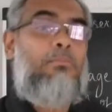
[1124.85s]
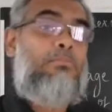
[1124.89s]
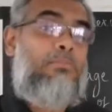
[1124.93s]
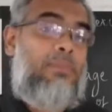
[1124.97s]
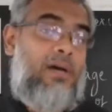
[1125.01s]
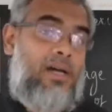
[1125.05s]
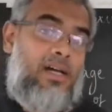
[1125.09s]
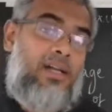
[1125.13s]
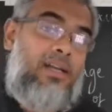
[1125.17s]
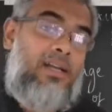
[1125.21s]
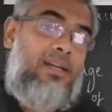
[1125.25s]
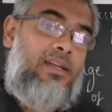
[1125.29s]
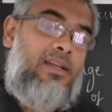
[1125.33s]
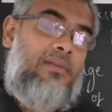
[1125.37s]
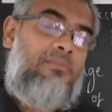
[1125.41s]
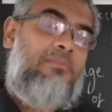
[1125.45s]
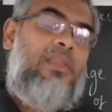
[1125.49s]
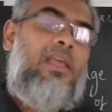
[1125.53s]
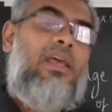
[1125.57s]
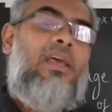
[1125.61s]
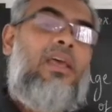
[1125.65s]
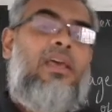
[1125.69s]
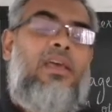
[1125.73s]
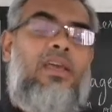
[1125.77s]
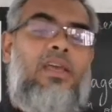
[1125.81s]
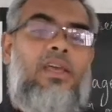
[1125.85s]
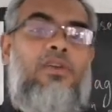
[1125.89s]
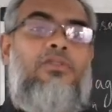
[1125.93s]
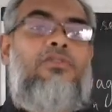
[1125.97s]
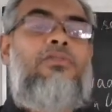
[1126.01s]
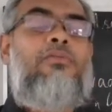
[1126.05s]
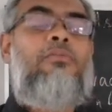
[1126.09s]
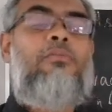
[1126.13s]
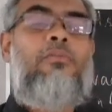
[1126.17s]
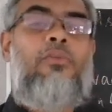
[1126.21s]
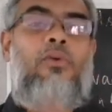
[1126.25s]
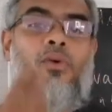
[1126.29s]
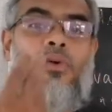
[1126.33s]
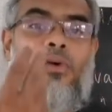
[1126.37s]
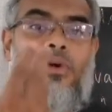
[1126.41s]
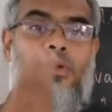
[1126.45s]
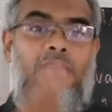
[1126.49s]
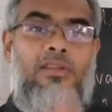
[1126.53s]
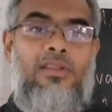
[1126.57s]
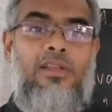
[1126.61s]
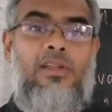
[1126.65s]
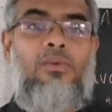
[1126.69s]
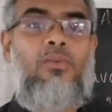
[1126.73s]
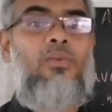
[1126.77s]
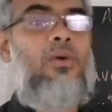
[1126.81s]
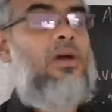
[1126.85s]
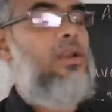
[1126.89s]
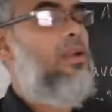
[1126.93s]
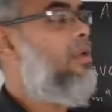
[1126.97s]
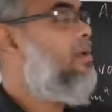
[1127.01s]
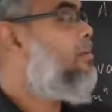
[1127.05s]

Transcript: but if more than one